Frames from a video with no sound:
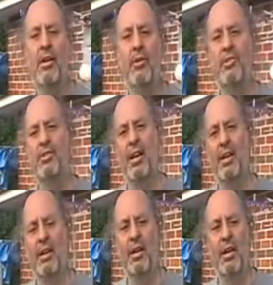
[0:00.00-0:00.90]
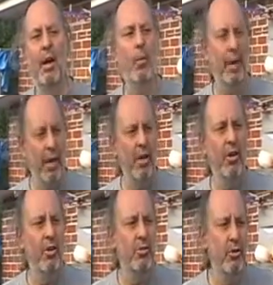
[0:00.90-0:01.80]
state, and we're going to
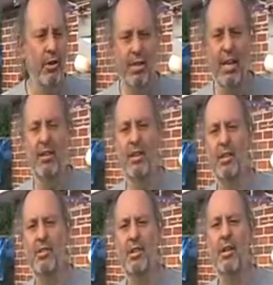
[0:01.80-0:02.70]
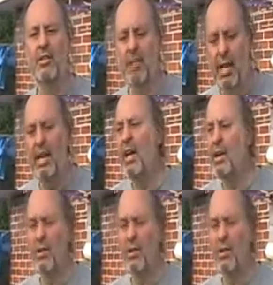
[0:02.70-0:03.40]
use all the dead things to get out of